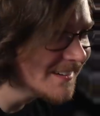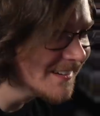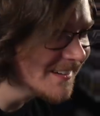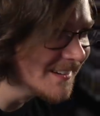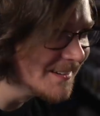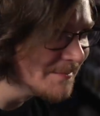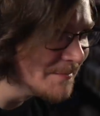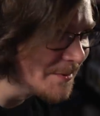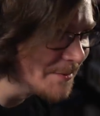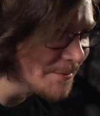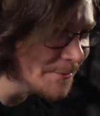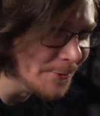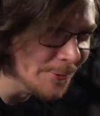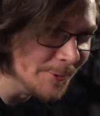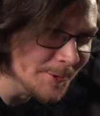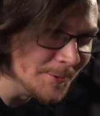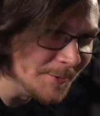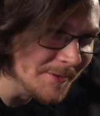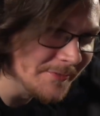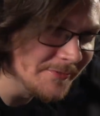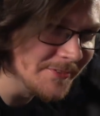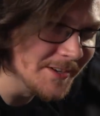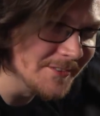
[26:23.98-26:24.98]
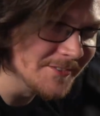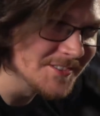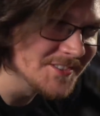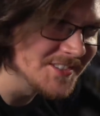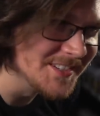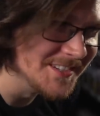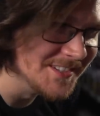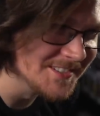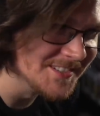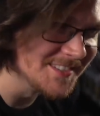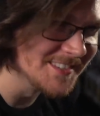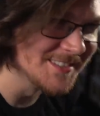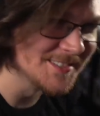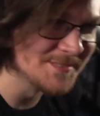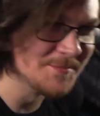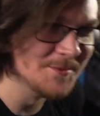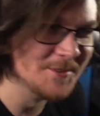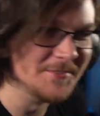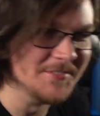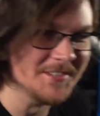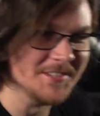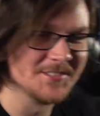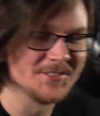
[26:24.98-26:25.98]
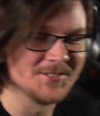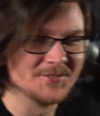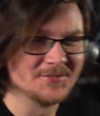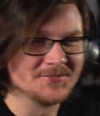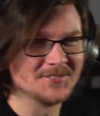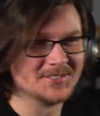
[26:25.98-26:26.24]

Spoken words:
Well, maybe one of my favorite scenes of this movie so